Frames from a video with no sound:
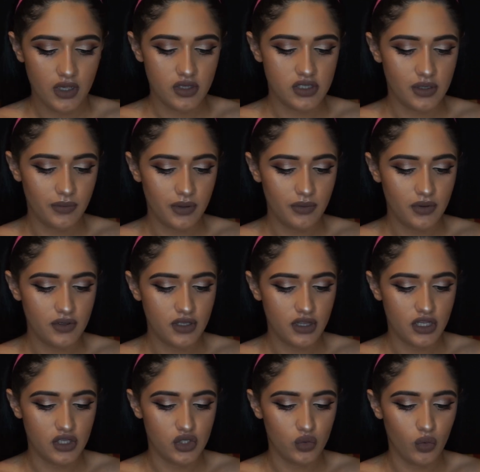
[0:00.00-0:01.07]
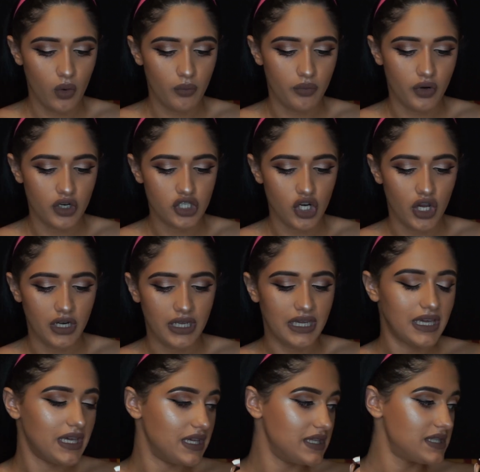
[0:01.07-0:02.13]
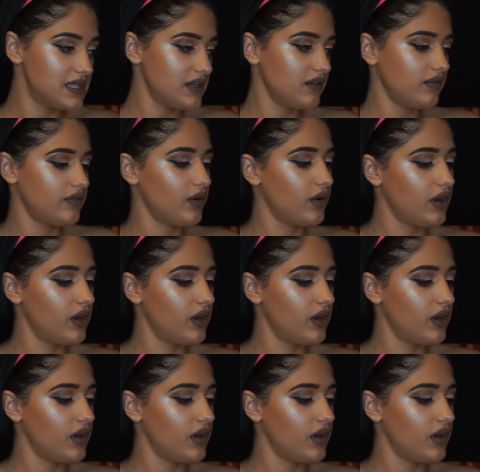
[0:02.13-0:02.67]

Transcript: So I'm going to be using the Duo Brush On Adhesive,